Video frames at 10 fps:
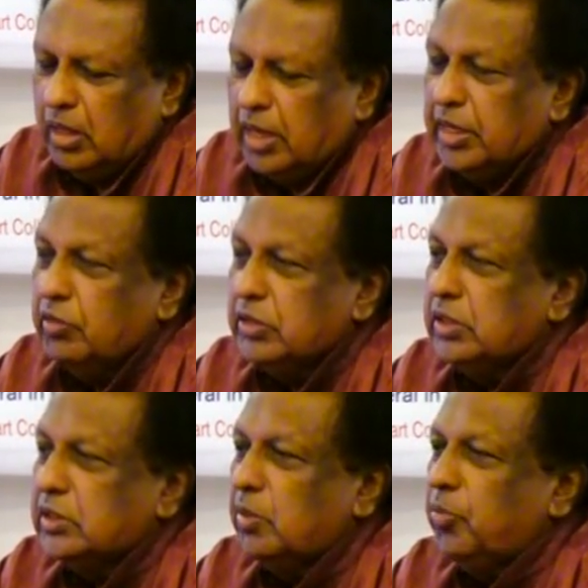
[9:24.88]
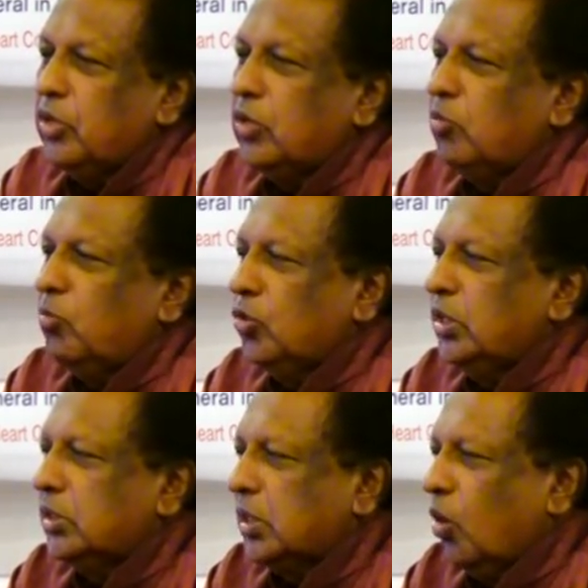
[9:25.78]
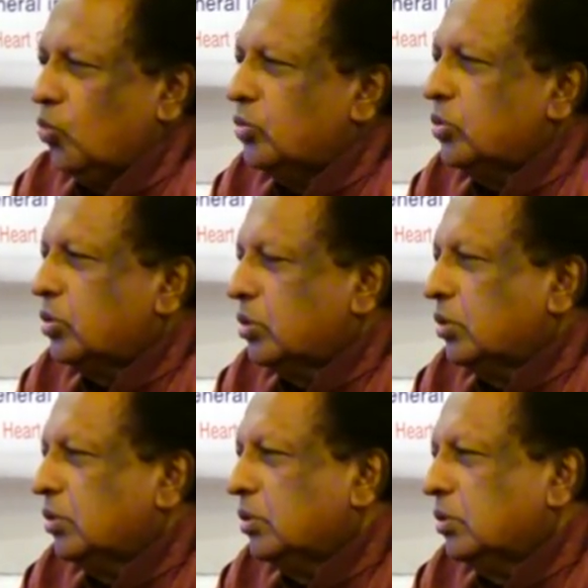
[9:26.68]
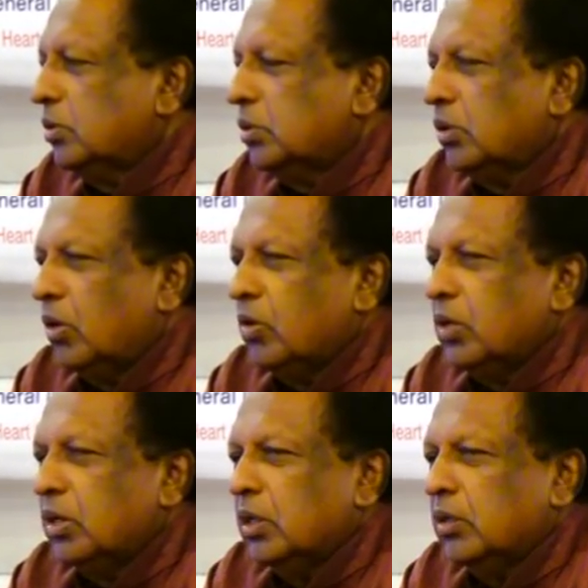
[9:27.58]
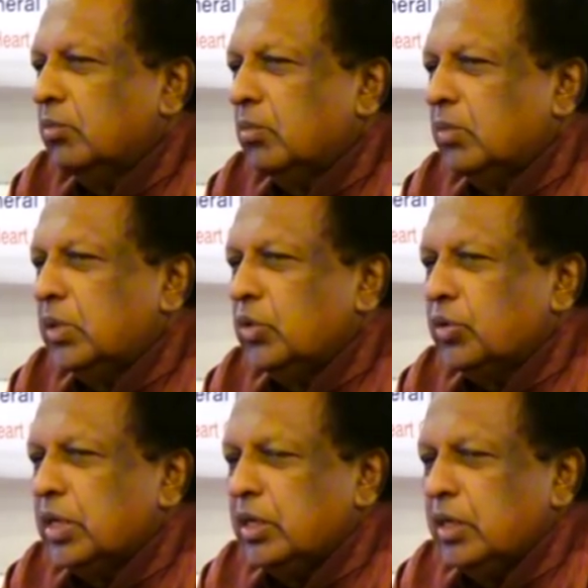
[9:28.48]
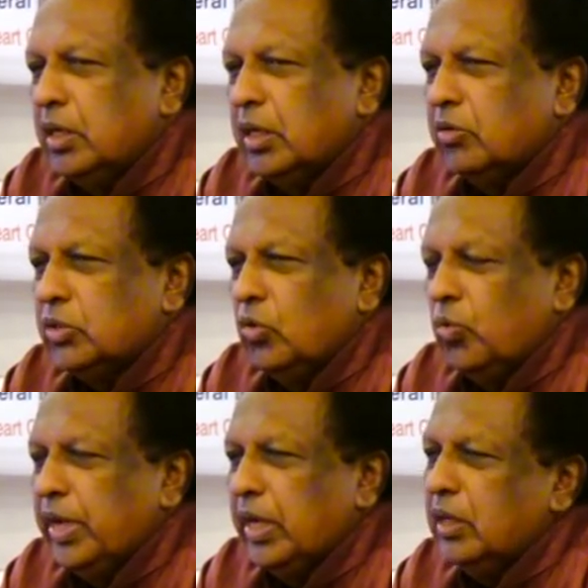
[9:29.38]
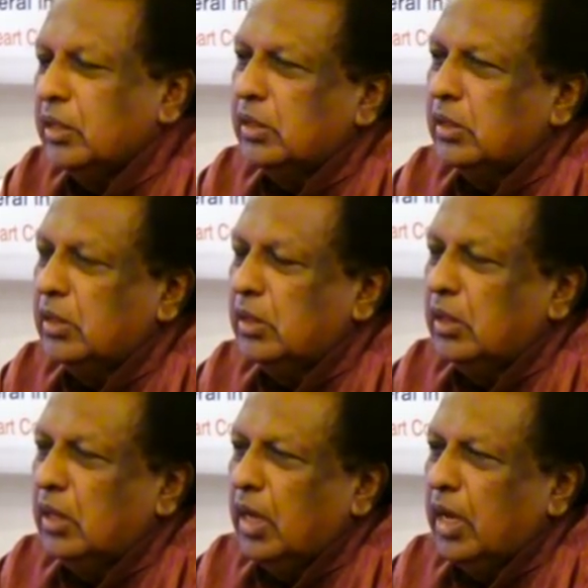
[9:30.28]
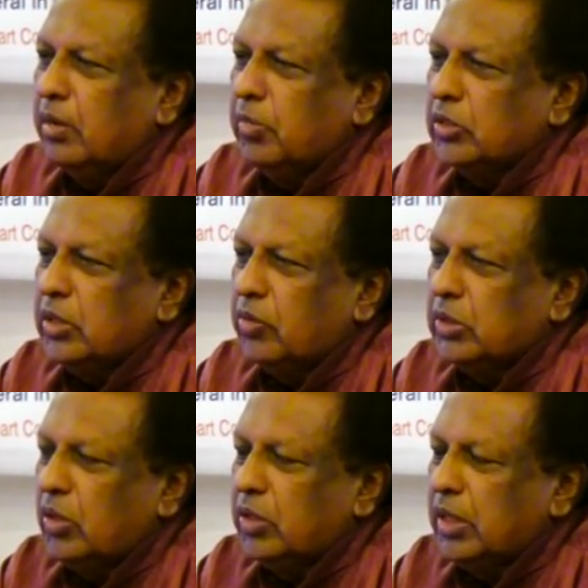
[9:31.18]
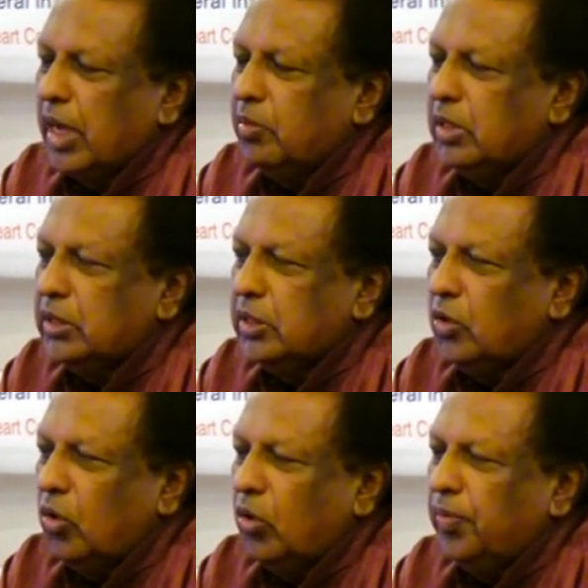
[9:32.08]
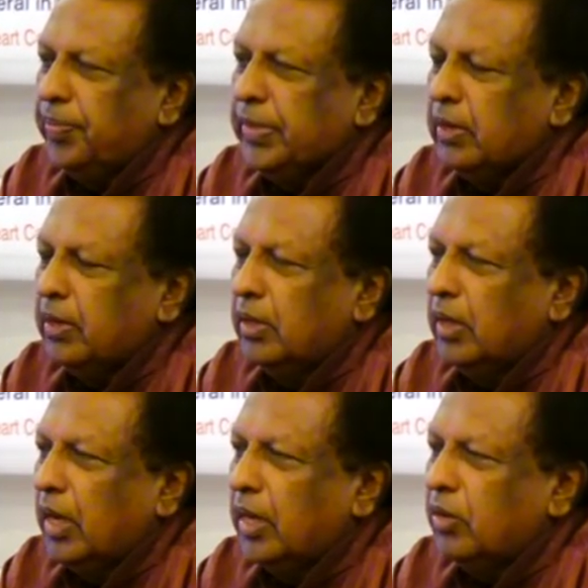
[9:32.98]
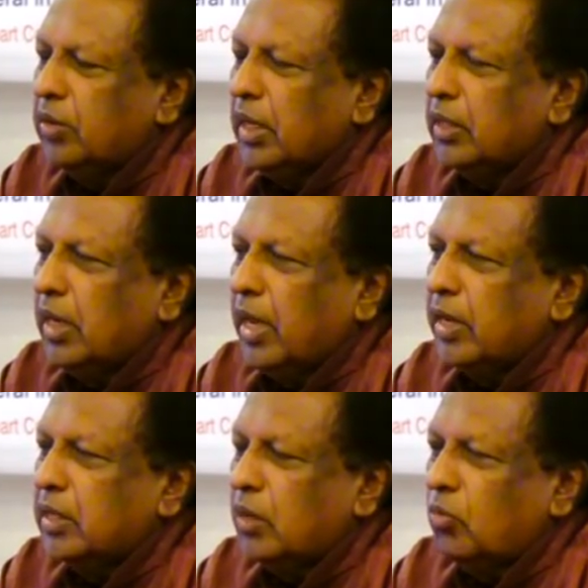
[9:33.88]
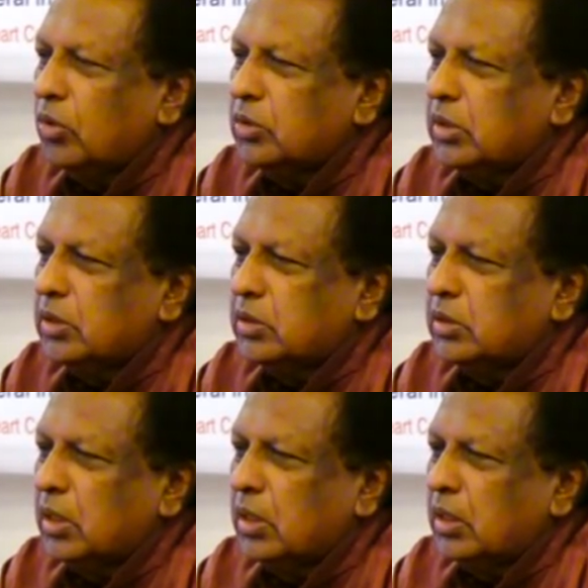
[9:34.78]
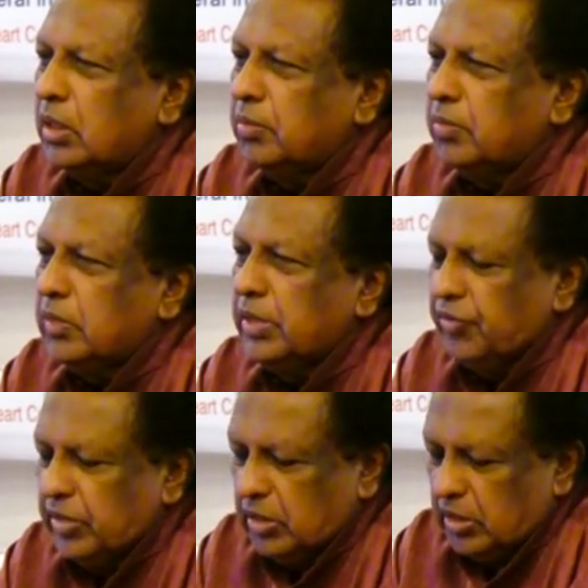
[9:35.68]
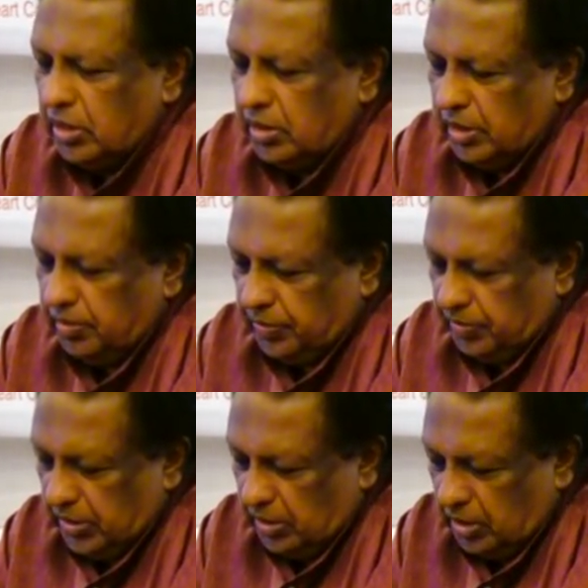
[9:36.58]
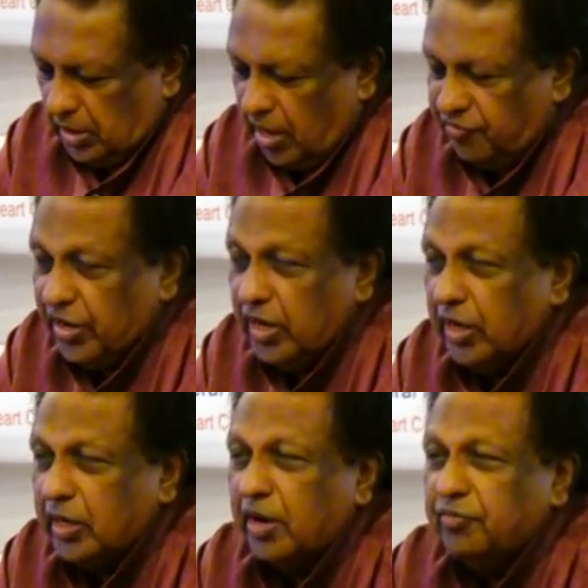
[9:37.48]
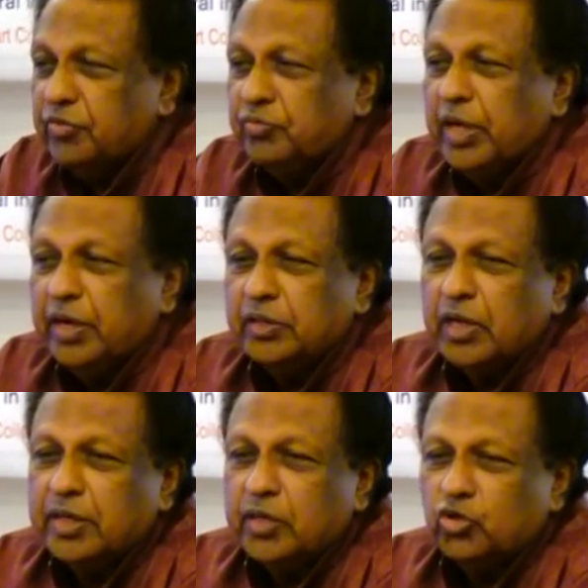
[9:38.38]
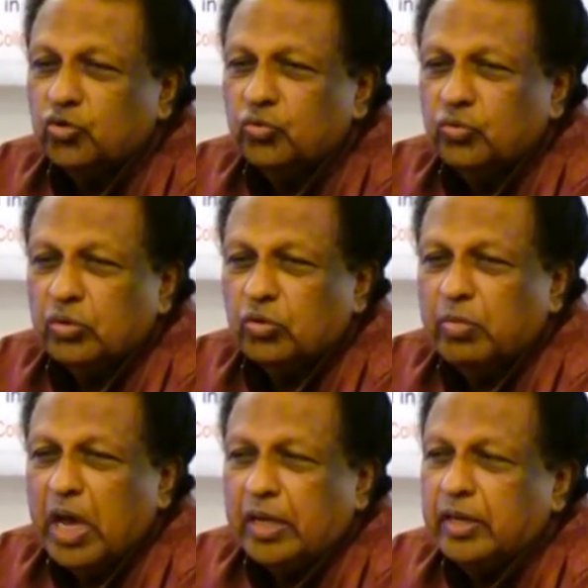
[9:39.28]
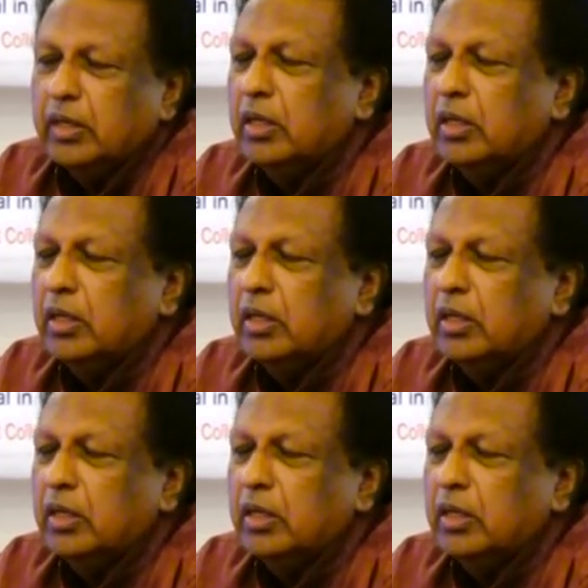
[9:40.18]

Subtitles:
And he was disappointed on both these counts. On a nuclear deal, there was no way, and because there was a liability law. And on the other hand, there was this the Rafael aircraft which we had decided to buy,